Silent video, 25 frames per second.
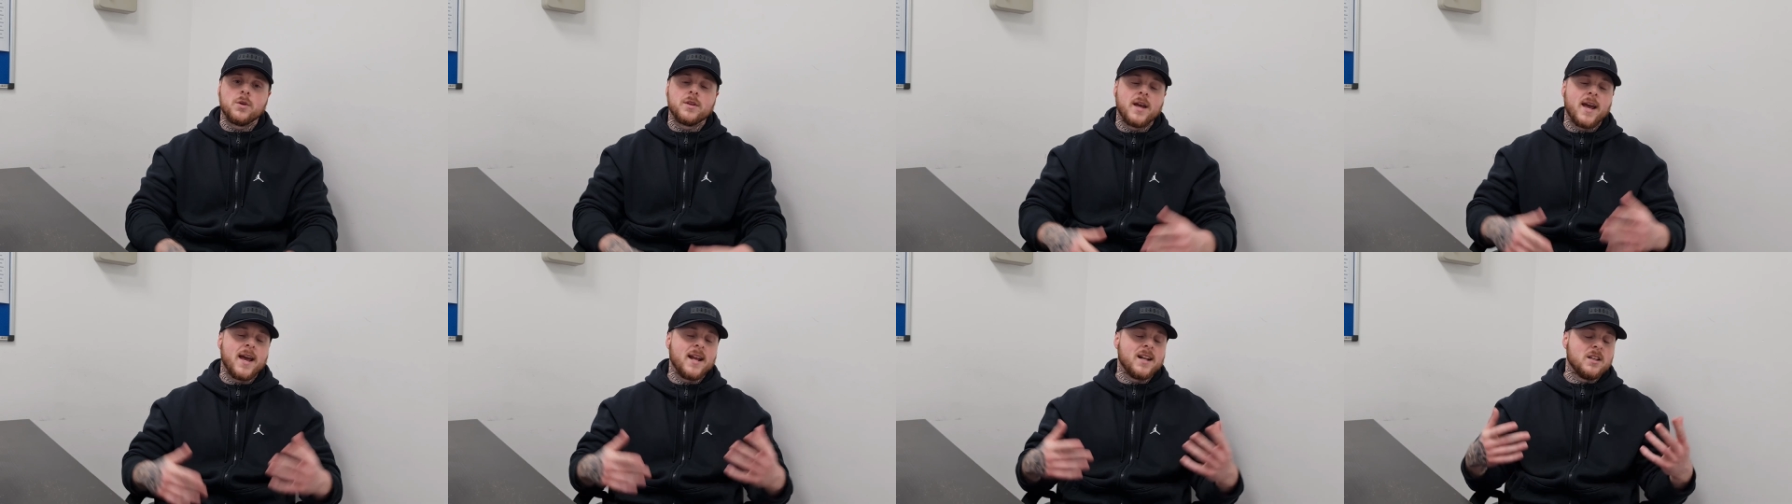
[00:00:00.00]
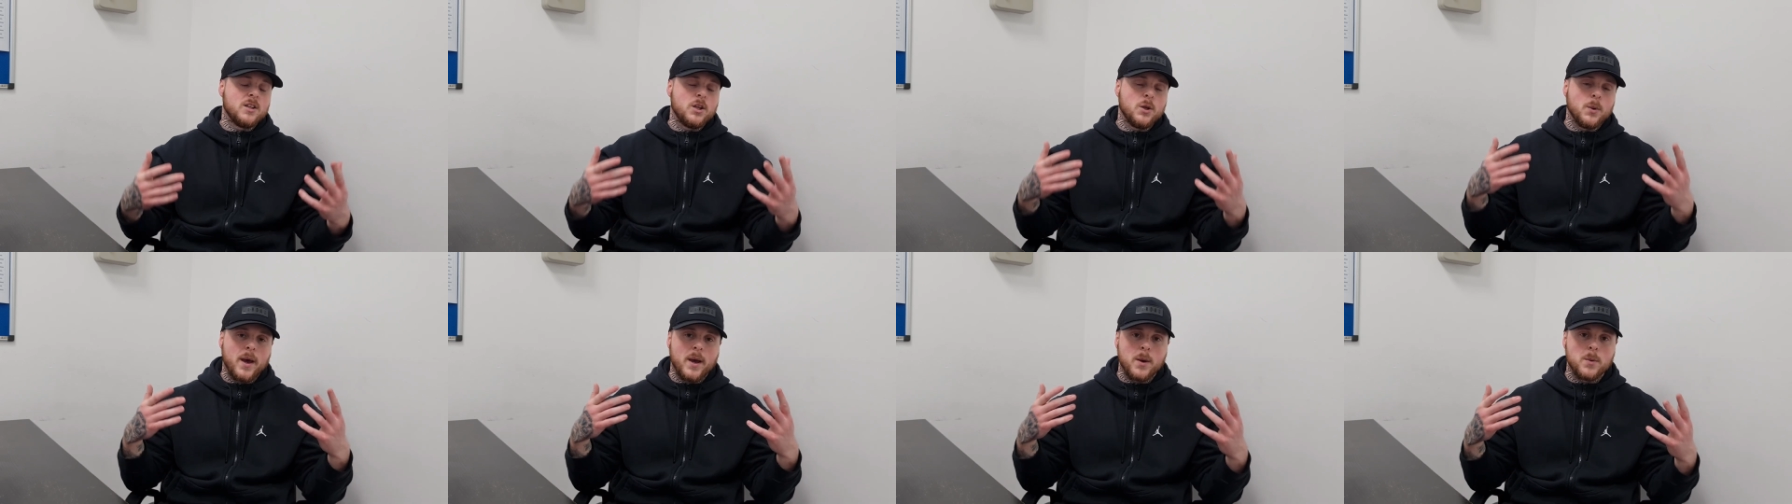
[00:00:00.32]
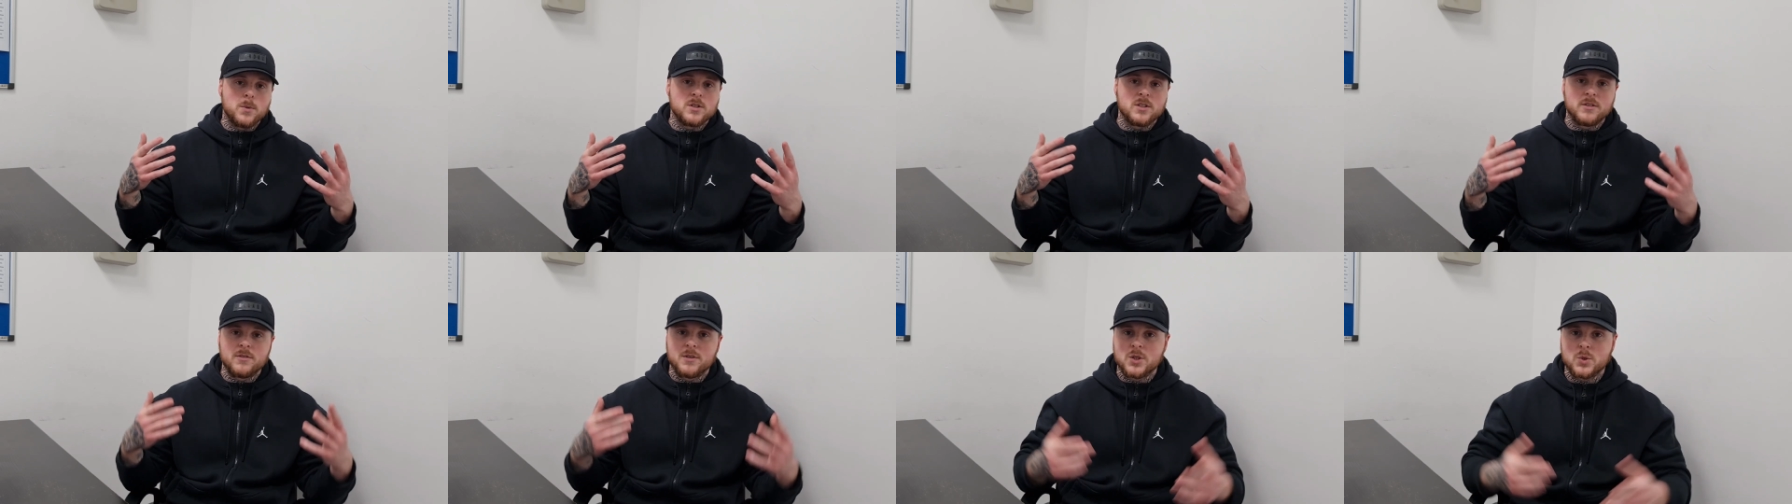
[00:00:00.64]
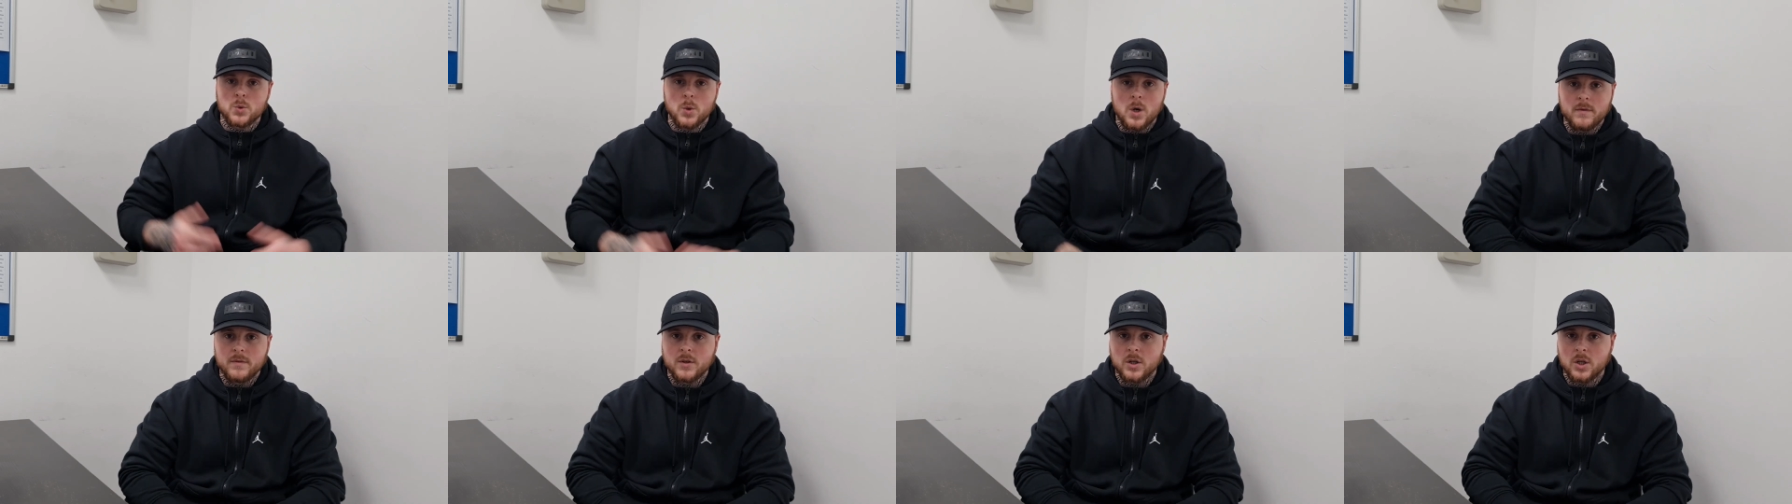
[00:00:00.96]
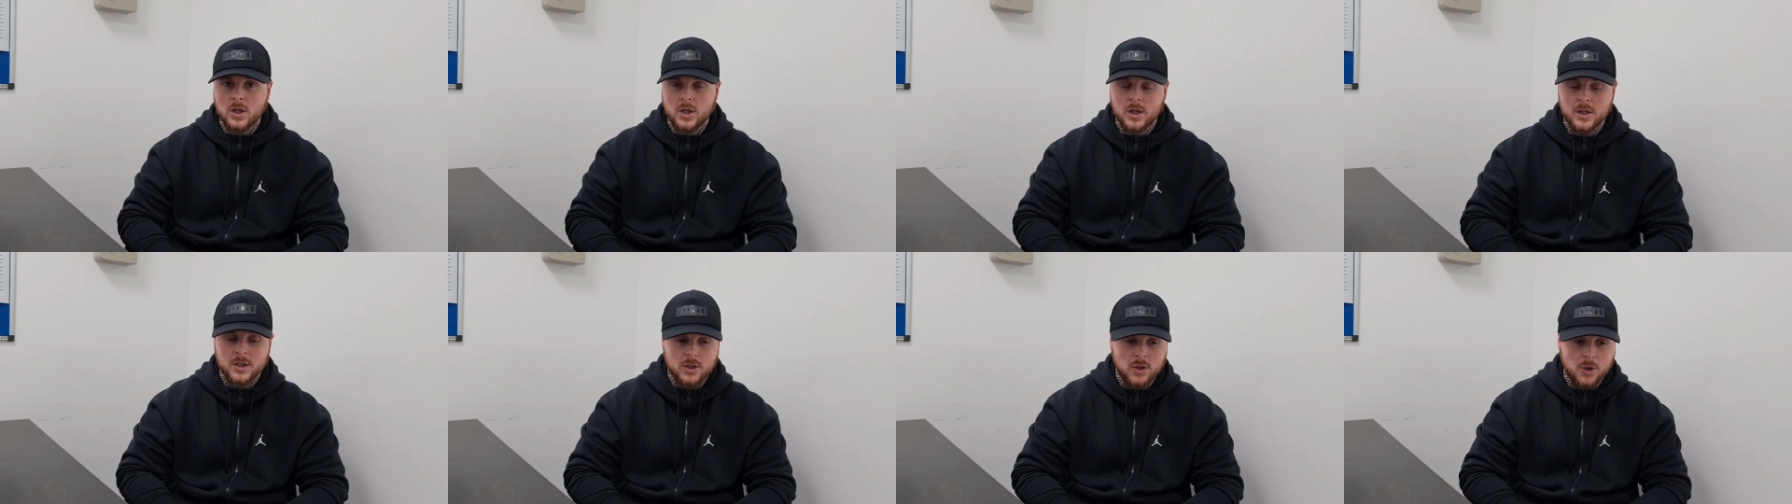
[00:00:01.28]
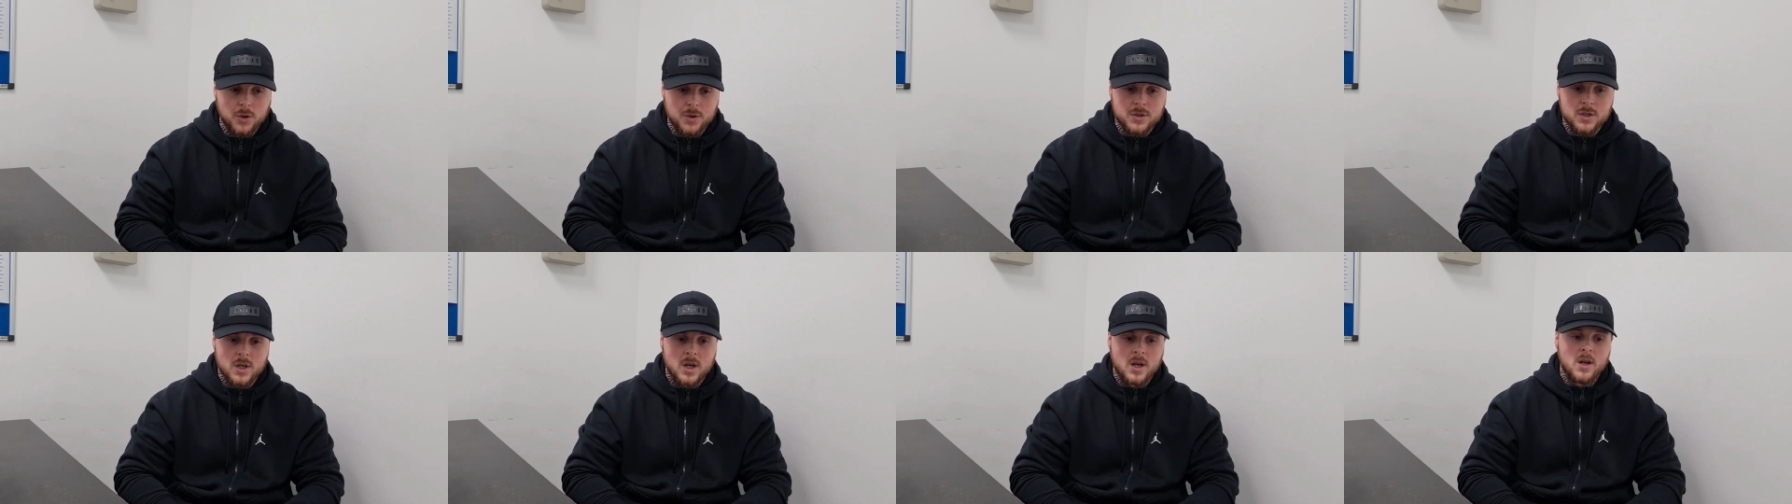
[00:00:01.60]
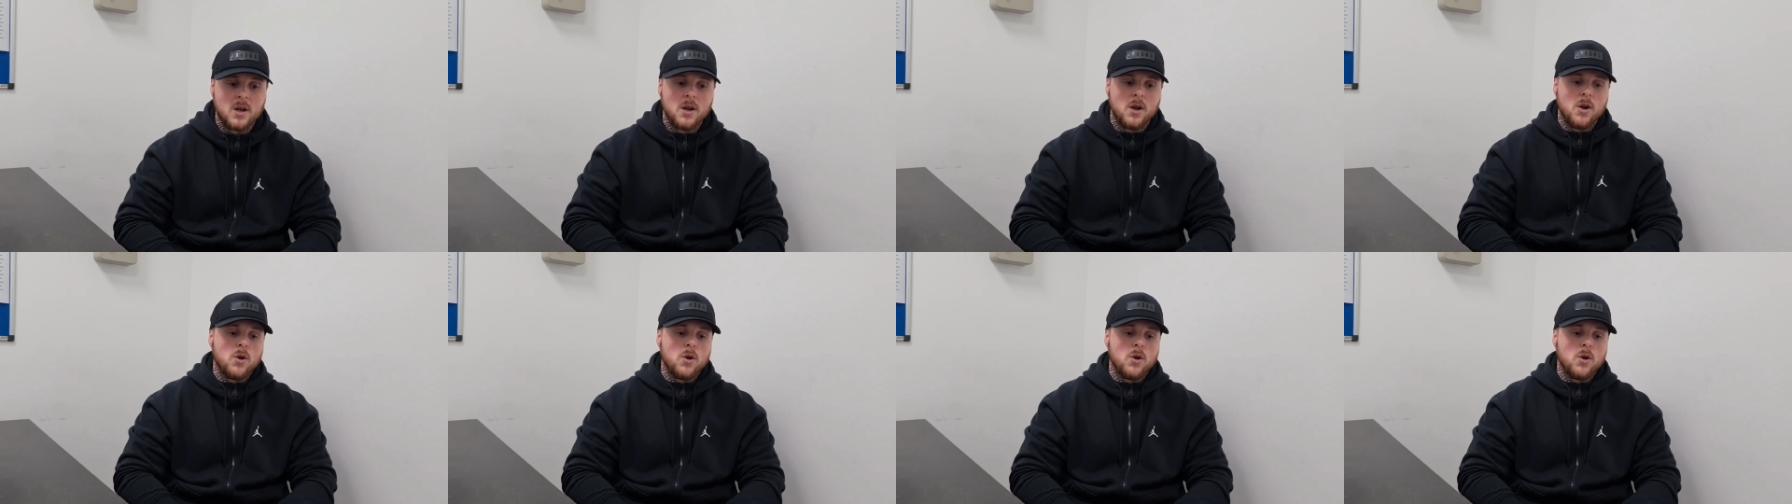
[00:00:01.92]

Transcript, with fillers: What the hell are you out here at 12 o'clock at night